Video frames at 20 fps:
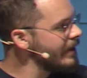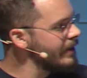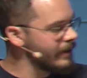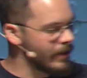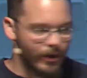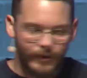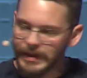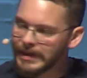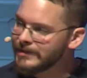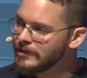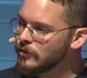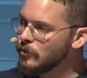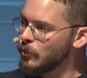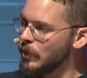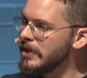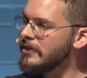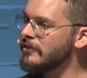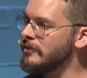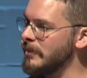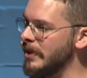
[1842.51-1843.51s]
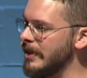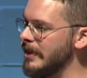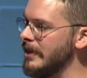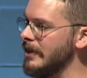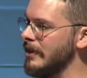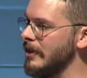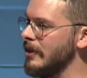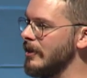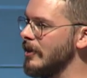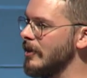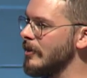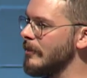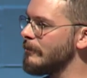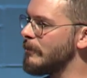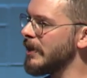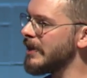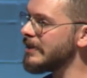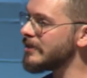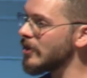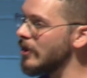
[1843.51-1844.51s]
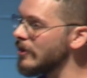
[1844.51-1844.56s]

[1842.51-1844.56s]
not only is he with me, but he's